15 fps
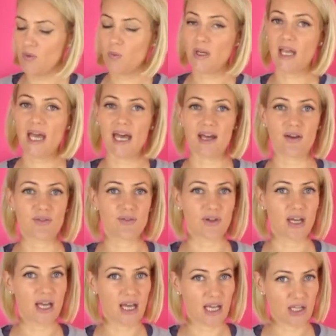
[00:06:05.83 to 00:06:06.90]
We have
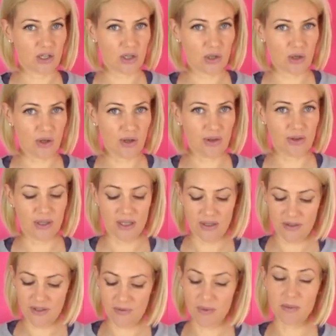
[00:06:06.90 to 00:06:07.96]
a cloth
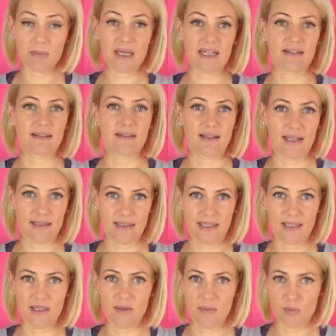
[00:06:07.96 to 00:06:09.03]
that's been made
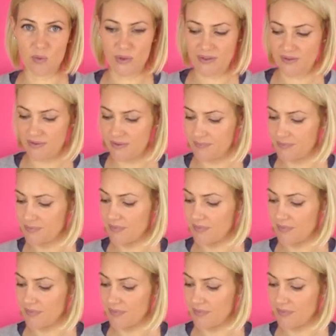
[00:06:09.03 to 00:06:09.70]
slightly moist,